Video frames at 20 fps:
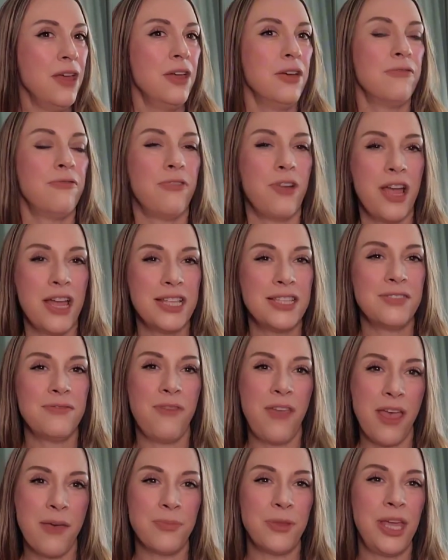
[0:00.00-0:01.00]
friends,
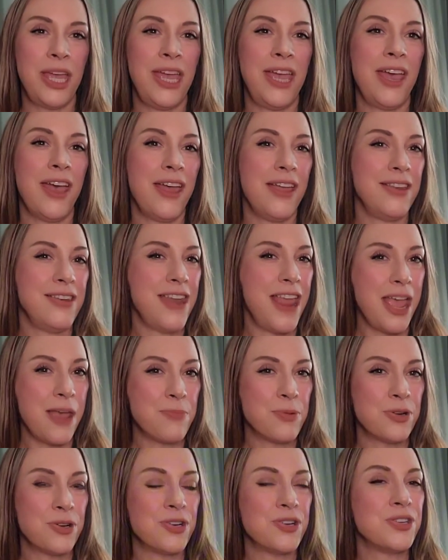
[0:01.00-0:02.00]
family,
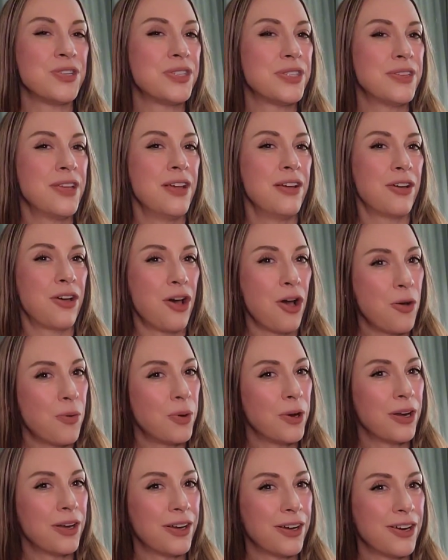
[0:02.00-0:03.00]
neighbors,
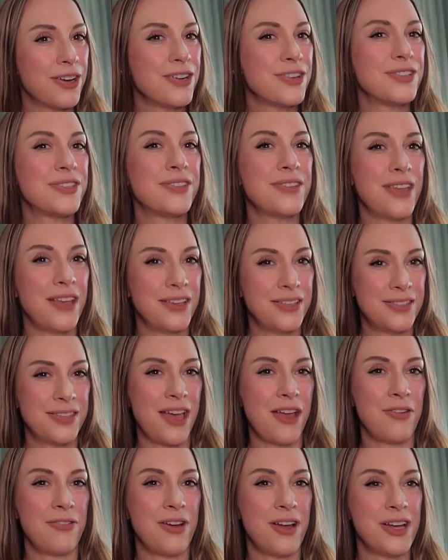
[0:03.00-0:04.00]
coworkers,
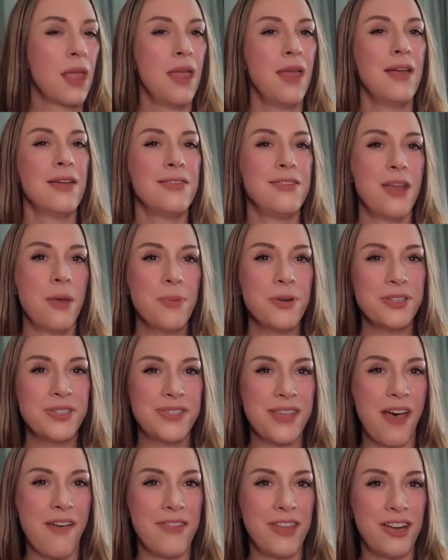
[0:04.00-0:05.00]
etc. Number
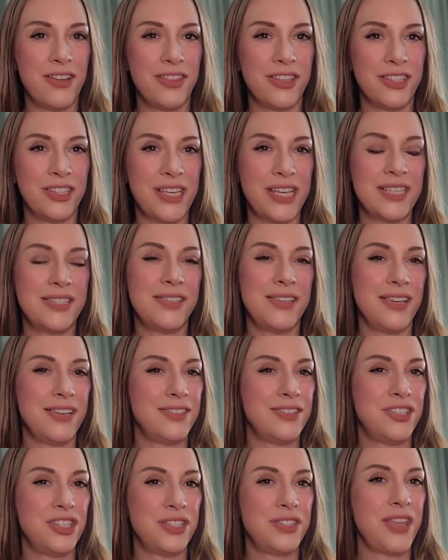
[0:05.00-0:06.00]
7 on the list
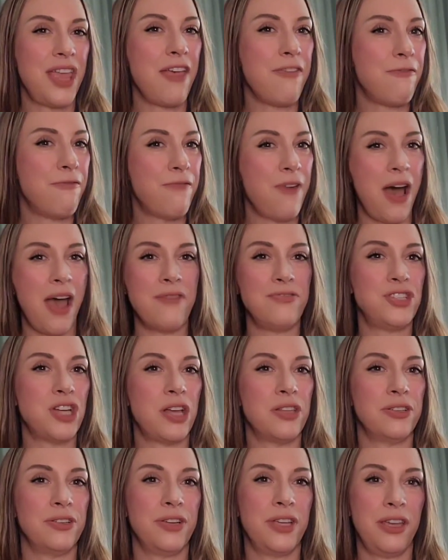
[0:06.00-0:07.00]
is just a
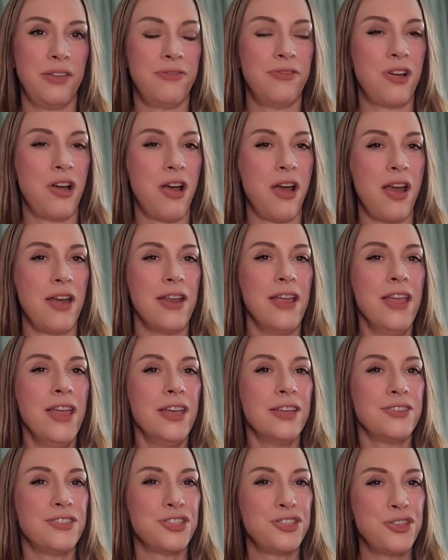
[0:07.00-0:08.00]
$5 gift card.
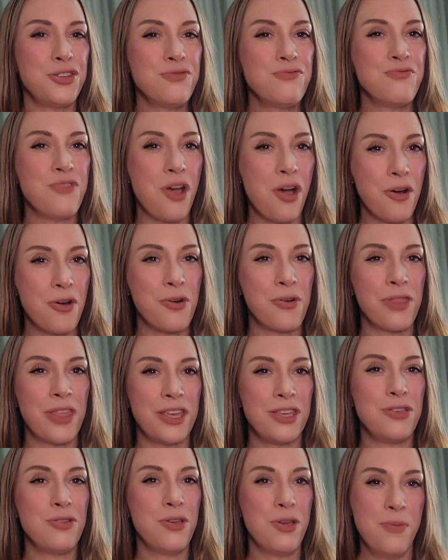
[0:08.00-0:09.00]
Did you know
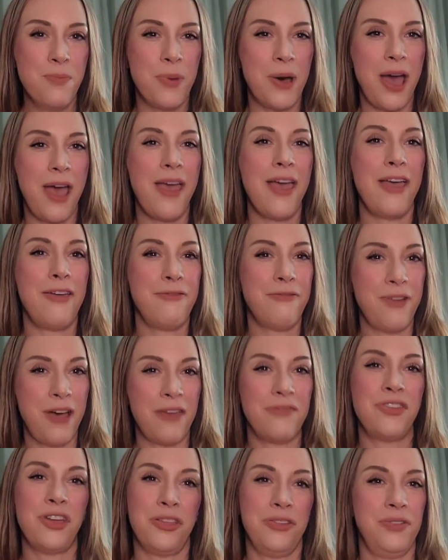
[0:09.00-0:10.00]
that you can buy a
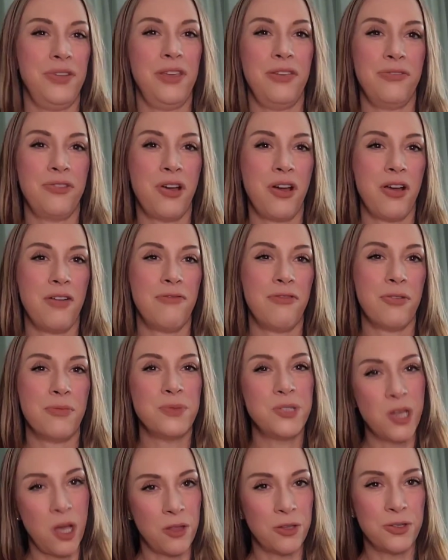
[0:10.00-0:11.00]
$5 gift card from
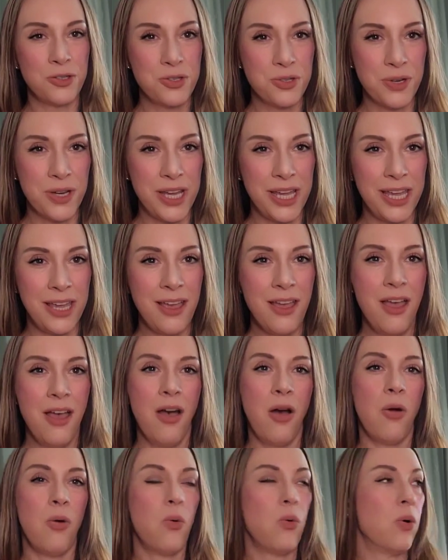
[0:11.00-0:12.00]
Dollar Tree
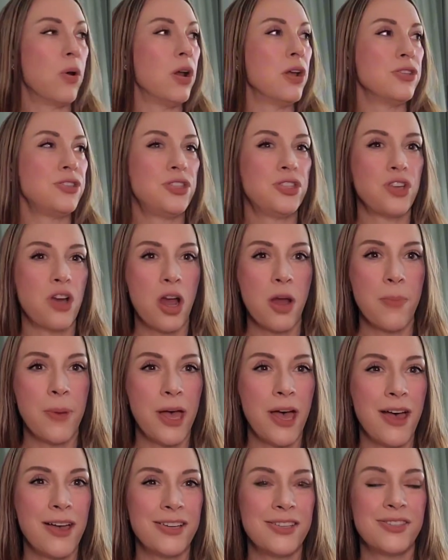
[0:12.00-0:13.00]
or
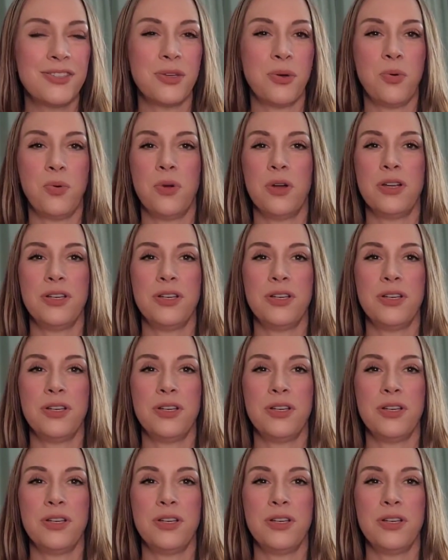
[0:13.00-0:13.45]
Starbucks or